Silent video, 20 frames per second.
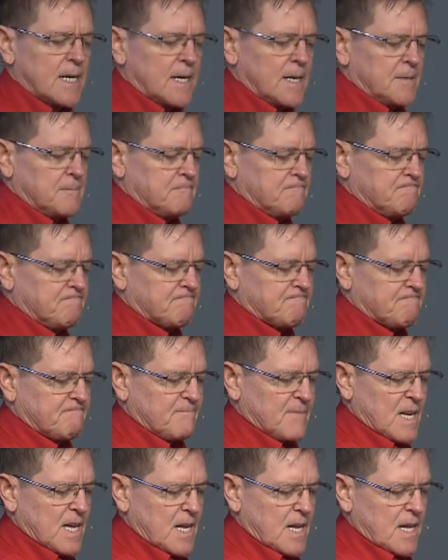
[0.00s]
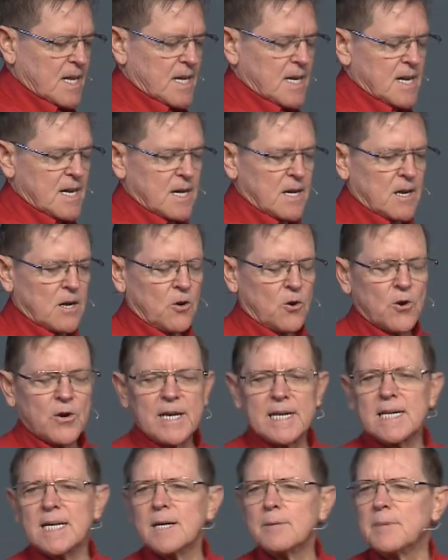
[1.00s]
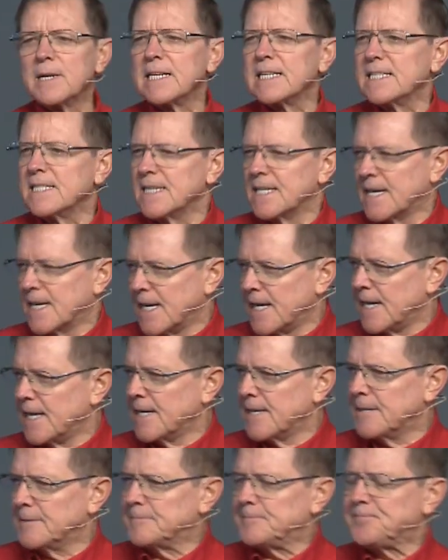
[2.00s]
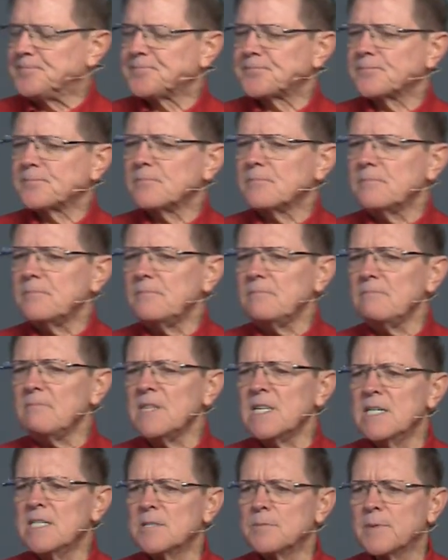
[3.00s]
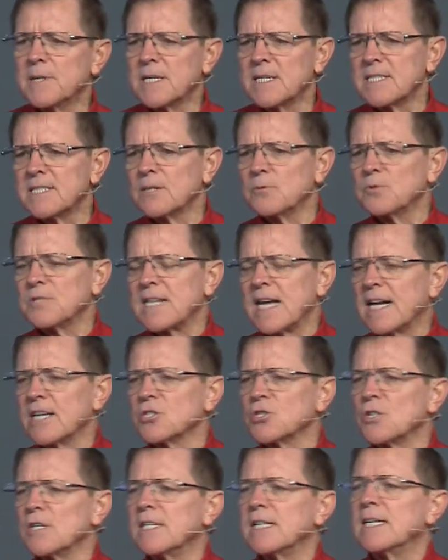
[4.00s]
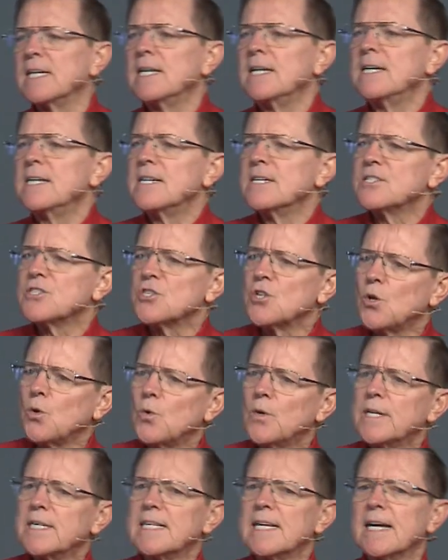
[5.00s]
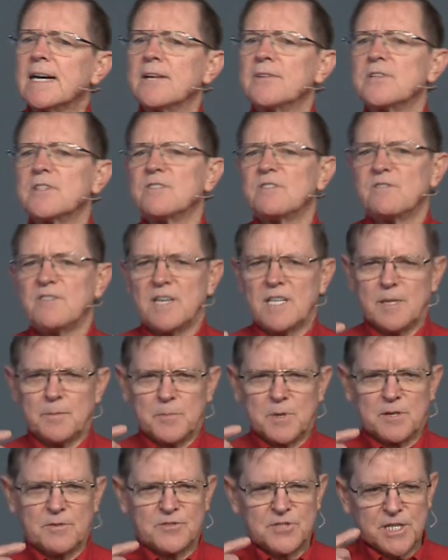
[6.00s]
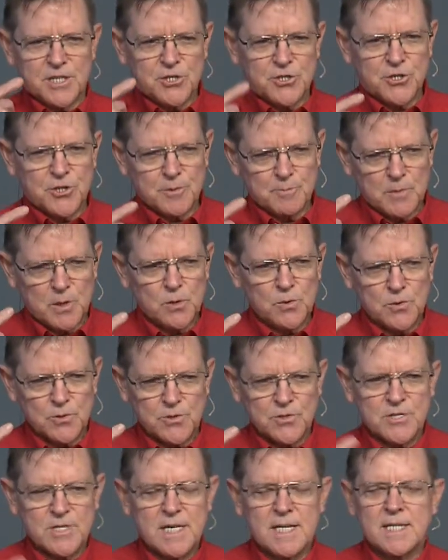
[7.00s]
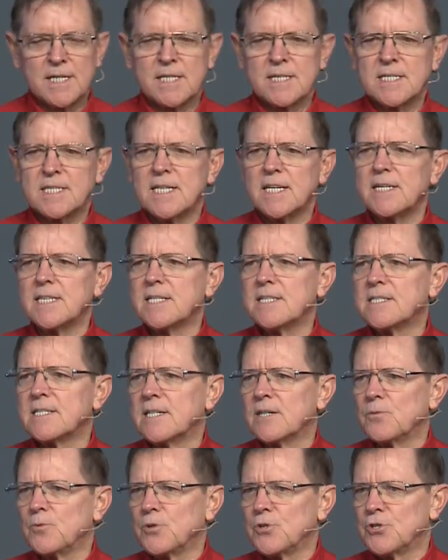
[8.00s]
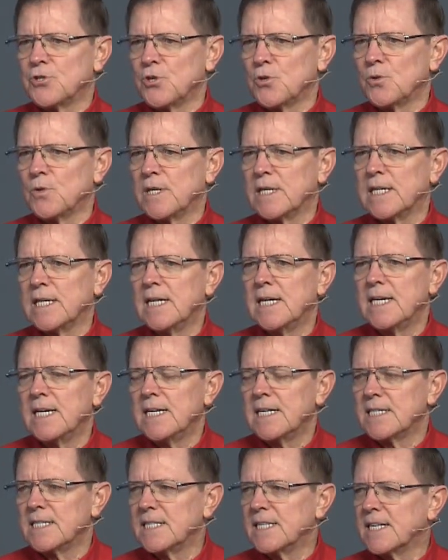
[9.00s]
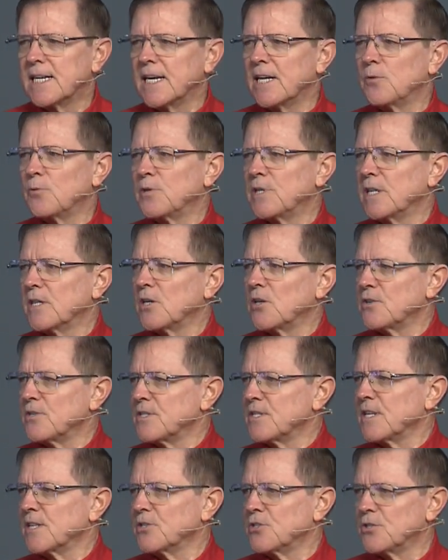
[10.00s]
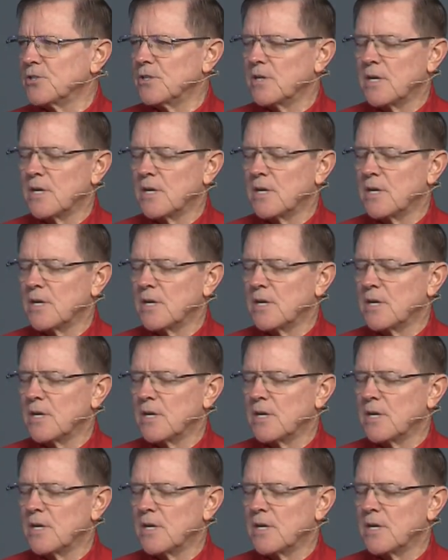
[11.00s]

um, uh, or inhibiting decay is because it was actually slowing down the development of six year molars. And the studies that were showing decay were done on six